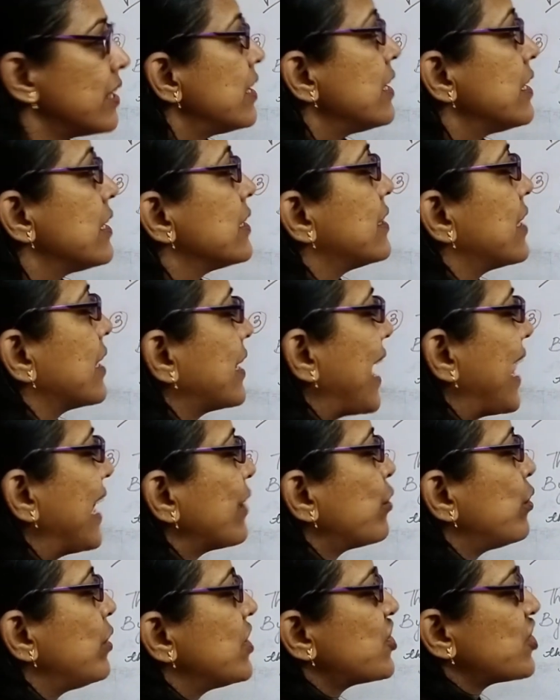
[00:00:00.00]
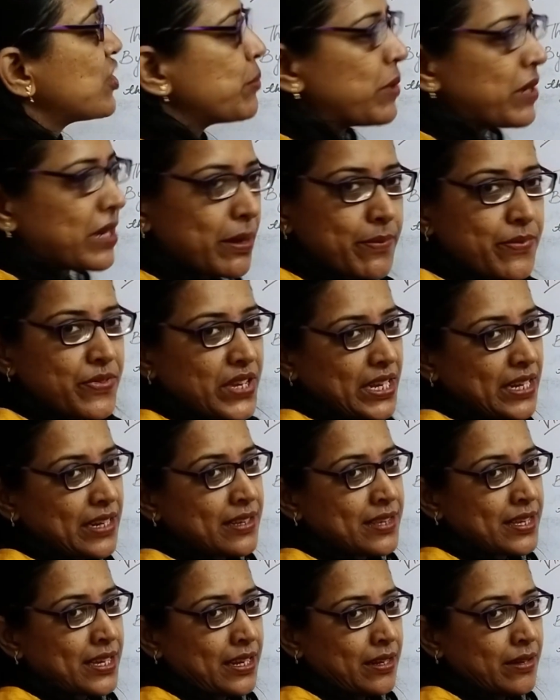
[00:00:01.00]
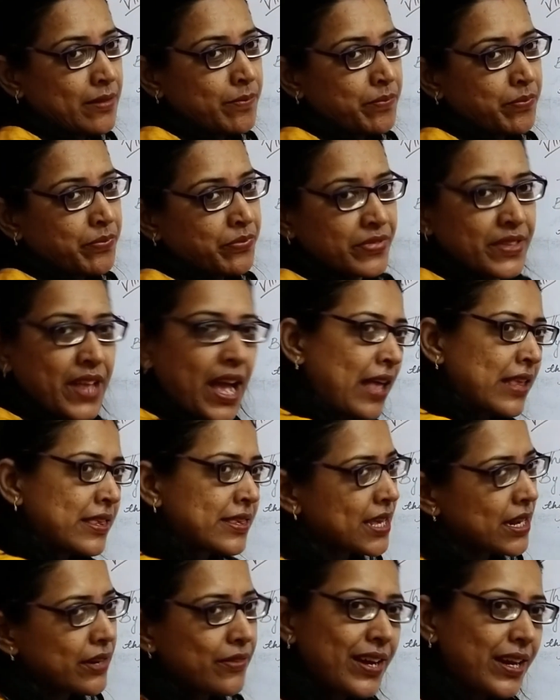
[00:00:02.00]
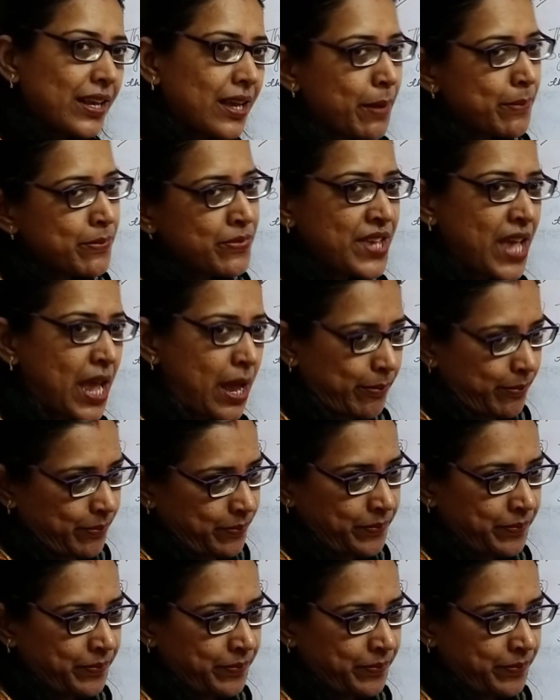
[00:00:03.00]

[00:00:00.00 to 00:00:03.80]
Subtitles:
the calculation becomes easy. The answer will come in.